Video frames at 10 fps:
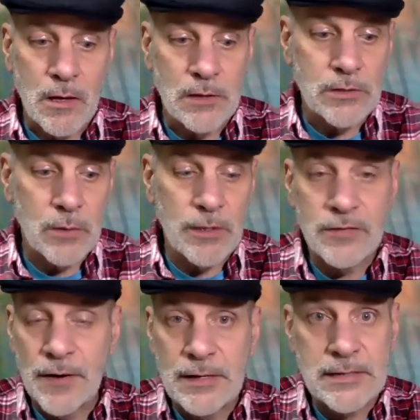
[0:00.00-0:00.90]
So it's
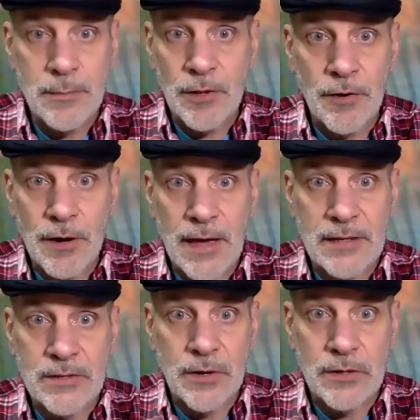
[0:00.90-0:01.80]
very similar to
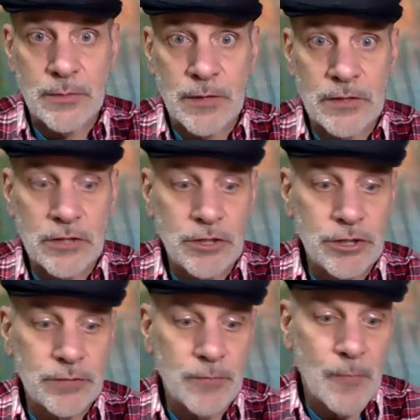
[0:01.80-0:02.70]
yesterday's
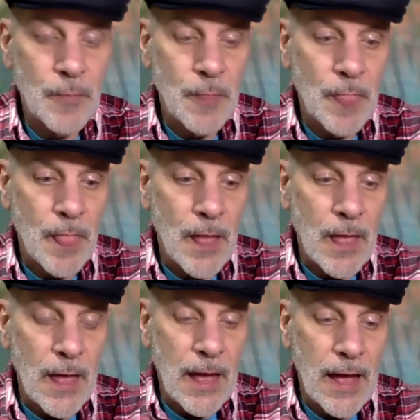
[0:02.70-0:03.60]
message,
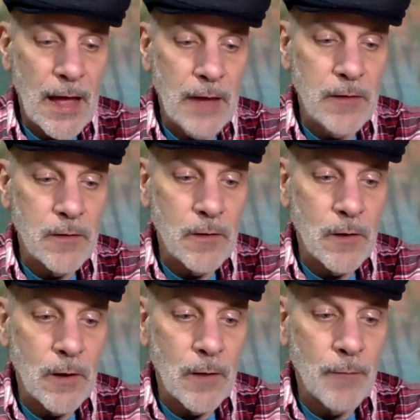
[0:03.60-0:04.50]
and
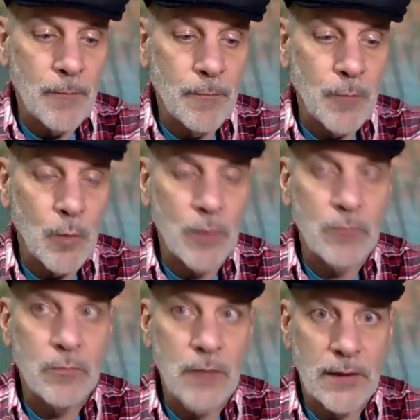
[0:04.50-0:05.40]
um, or
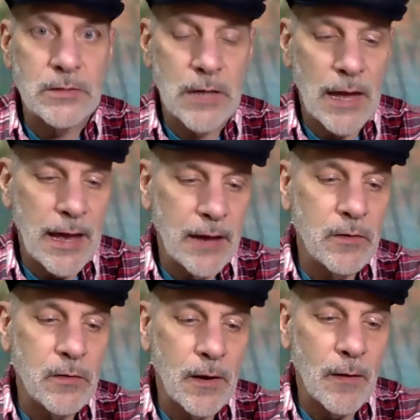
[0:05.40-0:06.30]
yes,
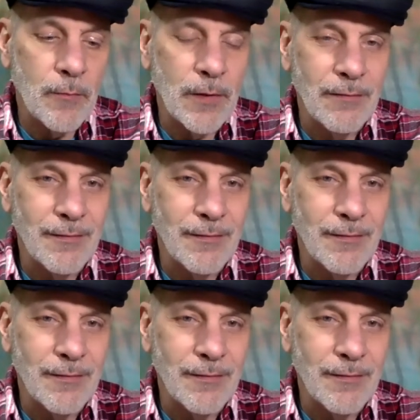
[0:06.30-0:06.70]
and um,